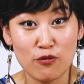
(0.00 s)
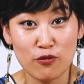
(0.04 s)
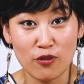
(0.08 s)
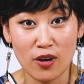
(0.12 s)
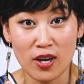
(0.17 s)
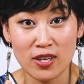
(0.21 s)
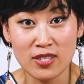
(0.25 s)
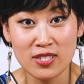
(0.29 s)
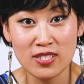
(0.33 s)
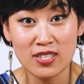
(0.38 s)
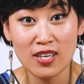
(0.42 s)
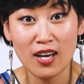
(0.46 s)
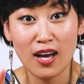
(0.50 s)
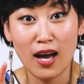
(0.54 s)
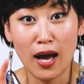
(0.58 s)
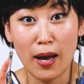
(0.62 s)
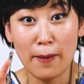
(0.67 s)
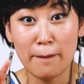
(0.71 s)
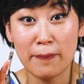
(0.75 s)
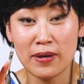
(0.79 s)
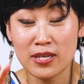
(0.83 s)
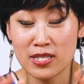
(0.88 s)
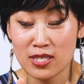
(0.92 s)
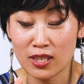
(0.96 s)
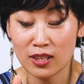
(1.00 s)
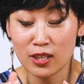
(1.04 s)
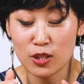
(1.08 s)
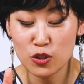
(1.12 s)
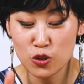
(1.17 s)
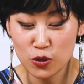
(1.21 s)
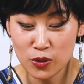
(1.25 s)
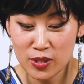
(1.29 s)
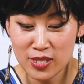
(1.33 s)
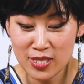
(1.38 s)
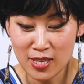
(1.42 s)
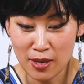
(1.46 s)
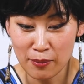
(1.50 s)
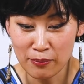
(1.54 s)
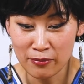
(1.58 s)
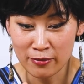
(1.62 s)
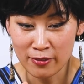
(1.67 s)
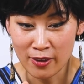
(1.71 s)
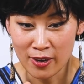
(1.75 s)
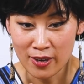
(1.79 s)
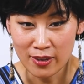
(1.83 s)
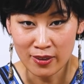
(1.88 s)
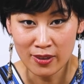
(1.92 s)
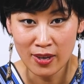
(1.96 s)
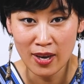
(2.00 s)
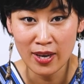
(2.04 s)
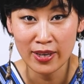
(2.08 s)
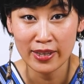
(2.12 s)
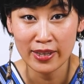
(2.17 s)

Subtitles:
the front, I basically do the same thing,